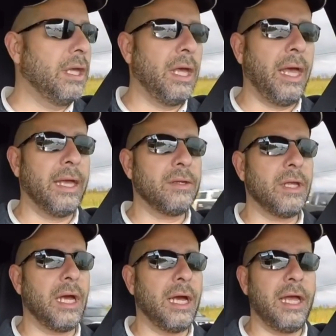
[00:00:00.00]
and
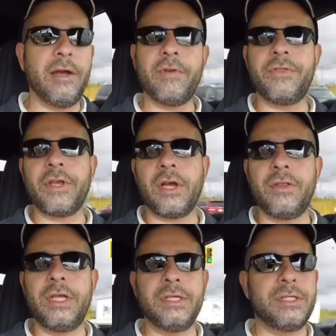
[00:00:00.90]
everything
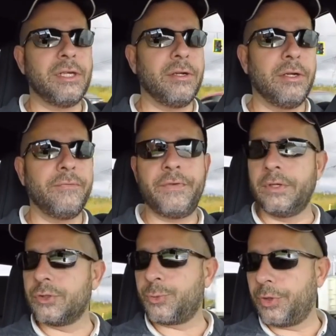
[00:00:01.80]
on the interior
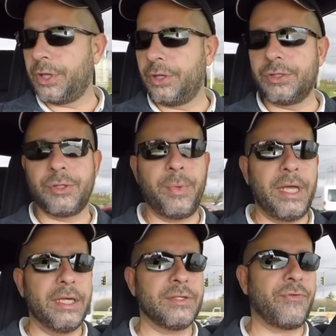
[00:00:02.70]
feels pretty good to
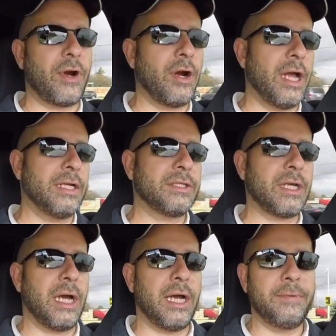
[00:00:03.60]
me as far as
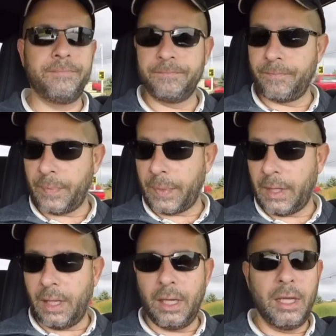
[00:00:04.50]

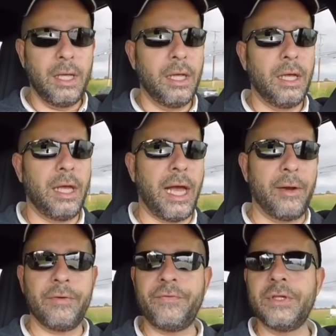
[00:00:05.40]

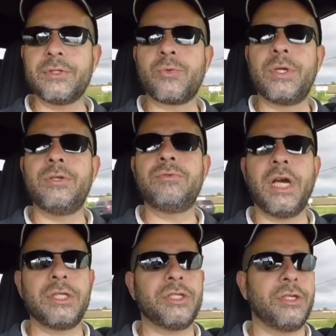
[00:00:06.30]
how it feels when you
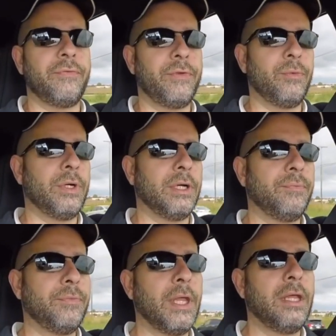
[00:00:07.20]
touch it, if you will.
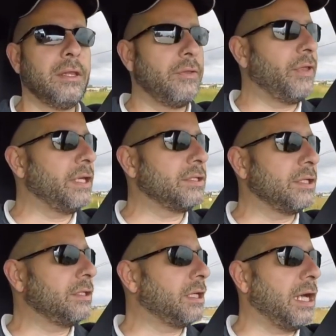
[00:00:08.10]
The things
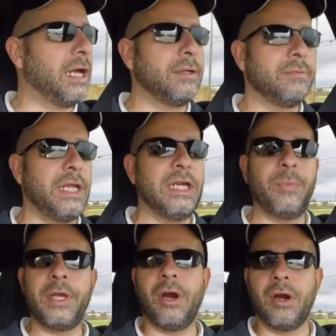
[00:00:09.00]
that need to
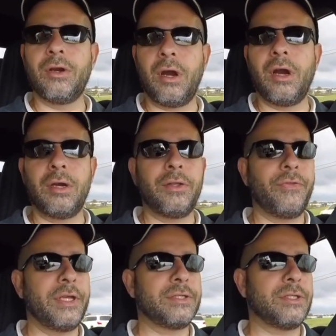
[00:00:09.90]
be hard are, and the
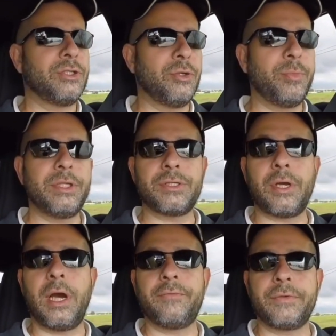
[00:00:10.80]
things that should be
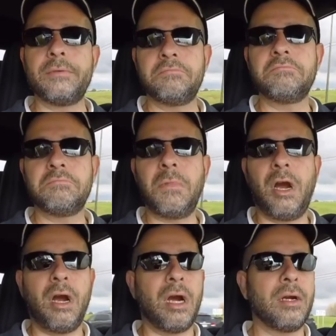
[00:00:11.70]
soft
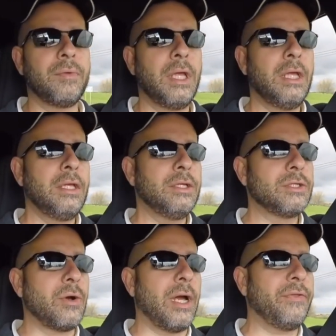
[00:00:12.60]
are.
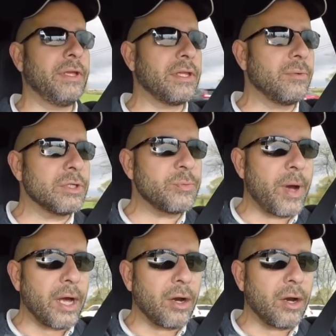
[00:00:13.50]
So I think that we're spot